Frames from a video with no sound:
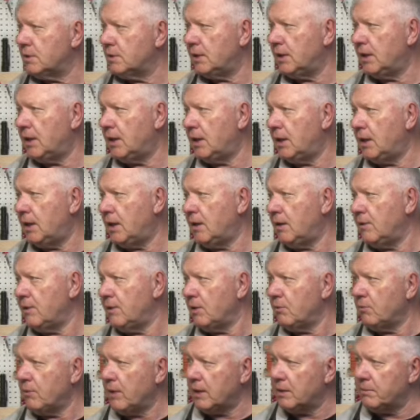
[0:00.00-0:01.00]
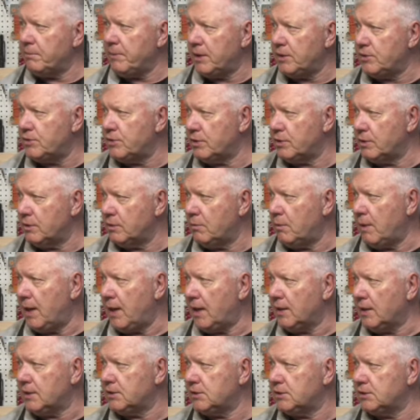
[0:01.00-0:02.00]
They recommend turtle
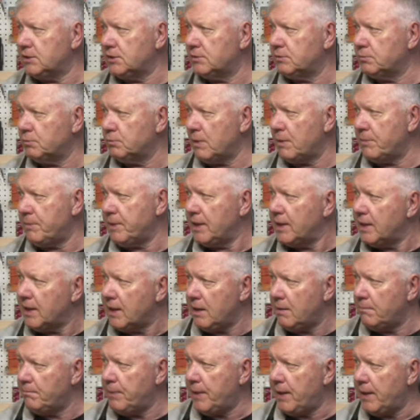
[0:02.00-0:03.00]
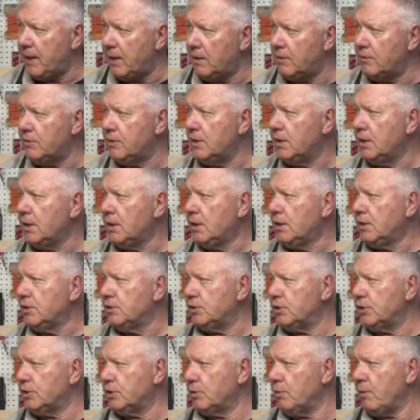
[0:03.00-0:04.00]
wax rubbing compound,
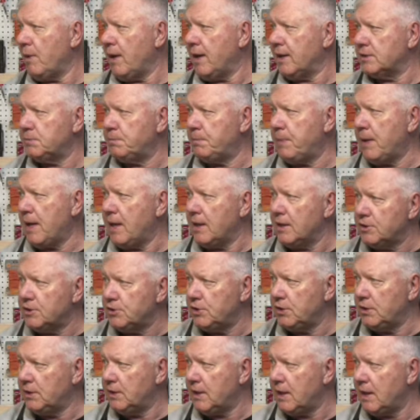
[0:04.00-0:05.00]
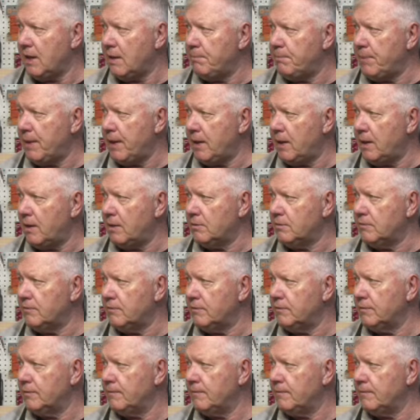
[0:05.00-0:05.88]
turtle wax polishing compound,